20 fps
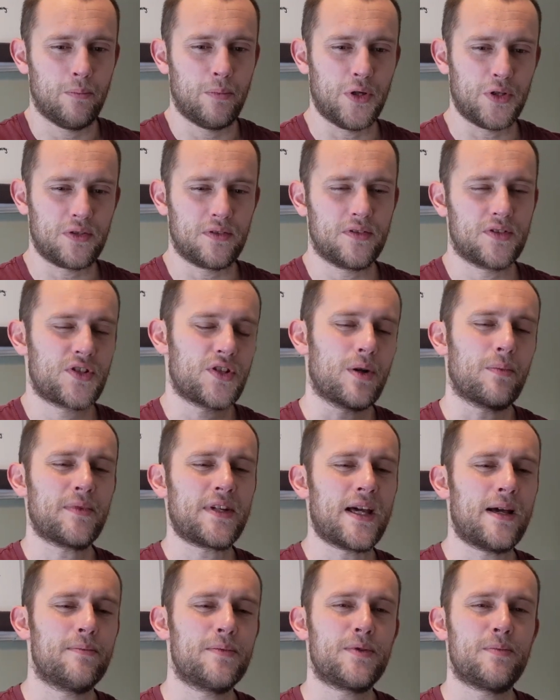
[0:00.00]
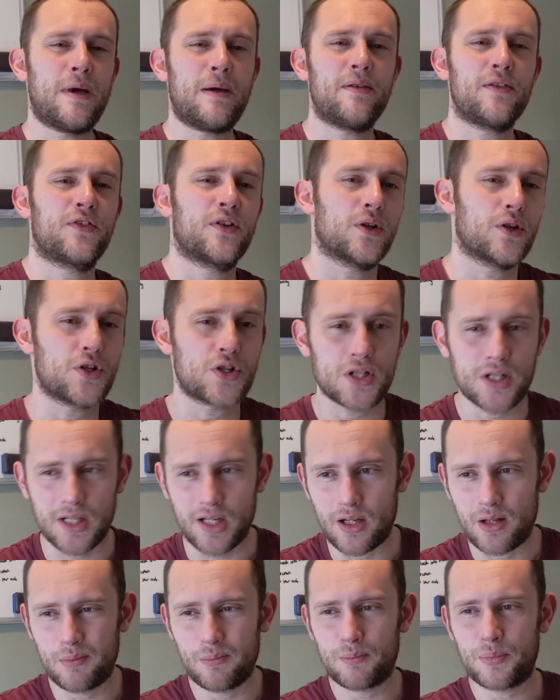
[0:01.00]
but sometimes maybe if you're in a
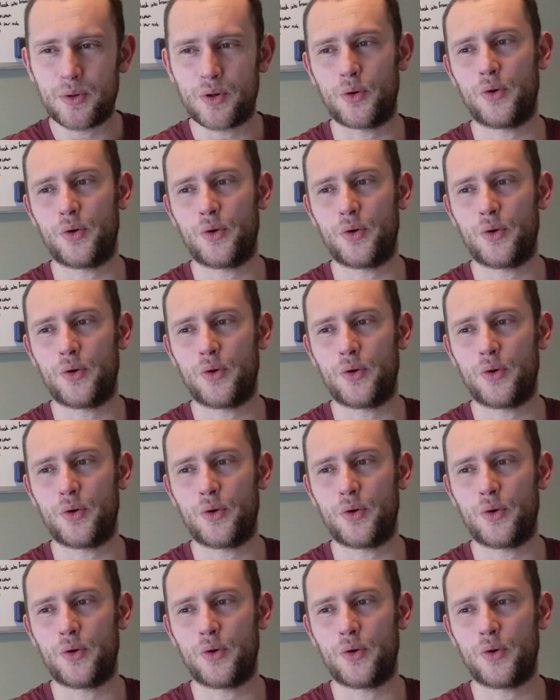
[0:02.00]
slump